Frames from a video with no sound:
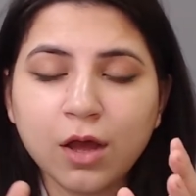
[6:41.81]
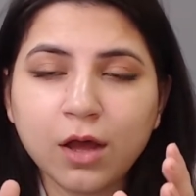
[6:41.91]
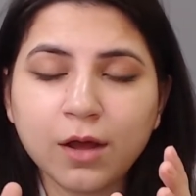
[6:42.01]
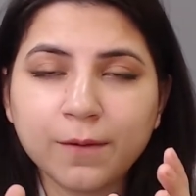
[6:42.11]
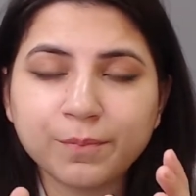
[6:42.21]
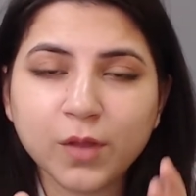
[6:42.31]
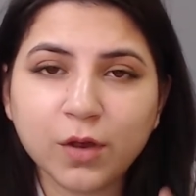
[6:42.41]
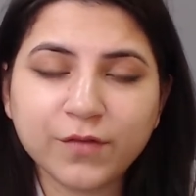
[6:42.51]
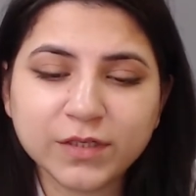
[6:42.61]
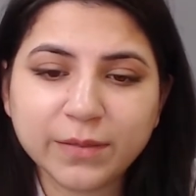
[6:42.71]

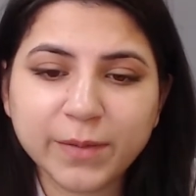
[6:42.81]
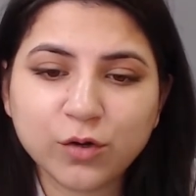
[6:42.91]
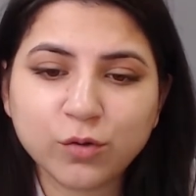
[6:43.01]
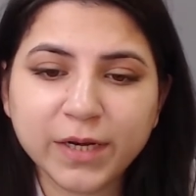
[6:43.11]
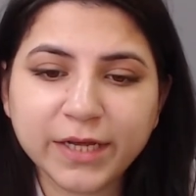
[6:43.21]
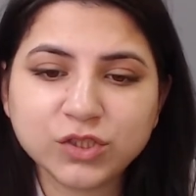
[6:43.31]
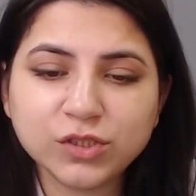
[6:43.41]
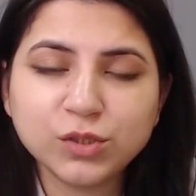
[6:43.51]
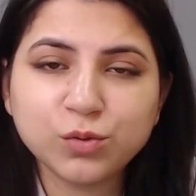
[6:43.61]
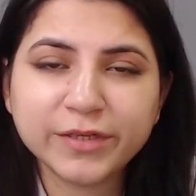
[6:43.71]
of antimicrobial
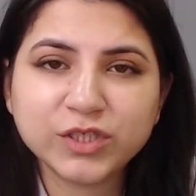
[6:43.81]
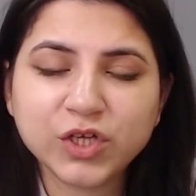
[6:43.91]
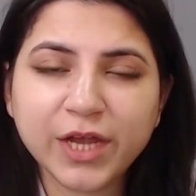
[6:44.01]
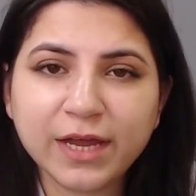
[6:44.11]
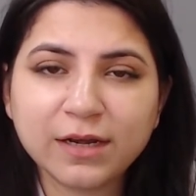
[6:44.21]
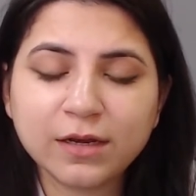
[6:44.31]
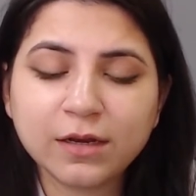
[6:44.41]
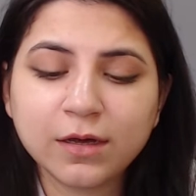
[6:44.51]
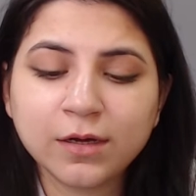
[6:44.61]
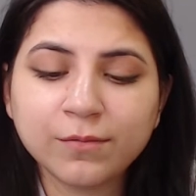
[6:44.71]
agent which can